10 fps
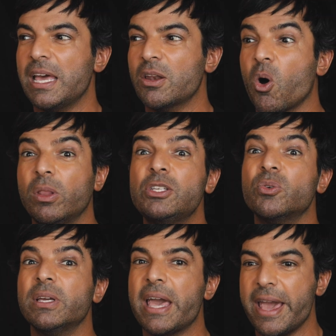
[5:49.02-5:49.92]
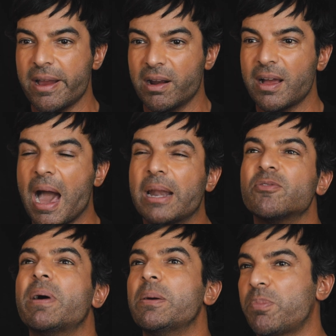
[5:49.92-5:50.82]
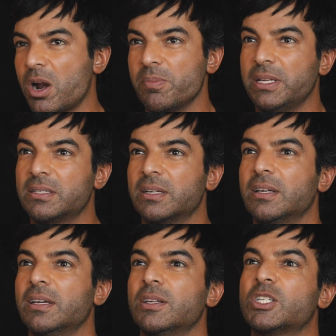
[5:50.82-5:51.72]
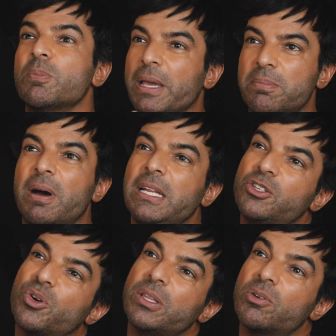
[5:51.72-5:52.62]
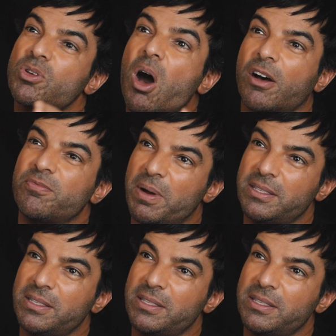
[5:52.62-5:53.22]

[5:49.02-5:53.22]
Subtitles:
and only doing hair out of my apartment to make money during those off